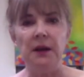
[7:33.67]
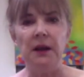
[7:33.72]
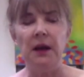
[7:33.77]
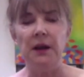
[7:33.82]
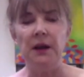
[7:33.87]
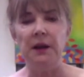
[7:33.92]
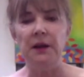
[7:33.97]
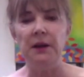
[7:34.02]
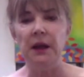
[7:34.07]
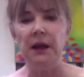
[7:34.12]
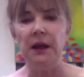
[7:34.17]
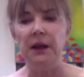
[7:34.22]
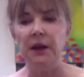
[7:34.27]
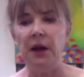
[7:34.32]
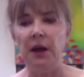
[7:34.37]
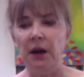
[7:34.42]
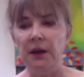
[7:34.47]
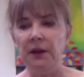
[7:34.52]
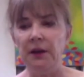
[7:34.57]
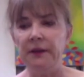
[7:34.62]
And
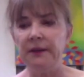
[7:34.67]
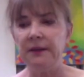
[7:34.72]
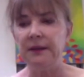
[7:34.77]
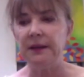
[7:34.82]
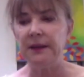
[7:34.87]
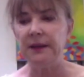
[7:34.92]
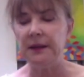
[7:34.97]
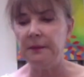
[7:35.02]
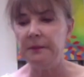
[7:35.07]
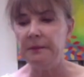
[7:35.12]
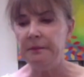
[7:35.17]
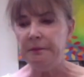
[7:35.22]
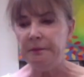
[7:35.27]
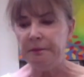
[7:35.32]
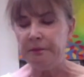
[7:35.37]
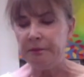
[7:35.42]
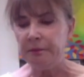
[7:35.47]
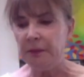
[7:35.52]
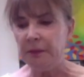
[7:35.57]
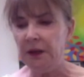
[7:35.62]
honestly,
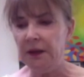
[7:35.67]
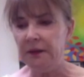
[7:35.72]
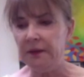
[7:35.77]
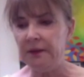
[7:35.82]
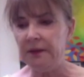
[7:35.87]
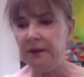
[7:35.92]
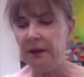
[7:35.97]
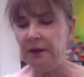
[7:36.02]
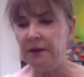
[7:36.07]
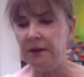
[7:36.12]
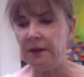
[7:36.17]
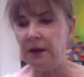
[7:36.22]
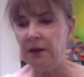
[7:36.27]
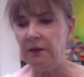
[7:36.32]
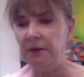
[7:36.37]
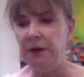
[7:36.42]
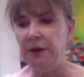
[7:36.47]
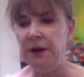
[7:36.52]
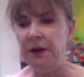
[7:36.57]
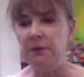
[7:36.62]
it's kind
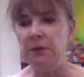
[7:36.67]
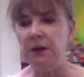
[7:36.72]
of funny,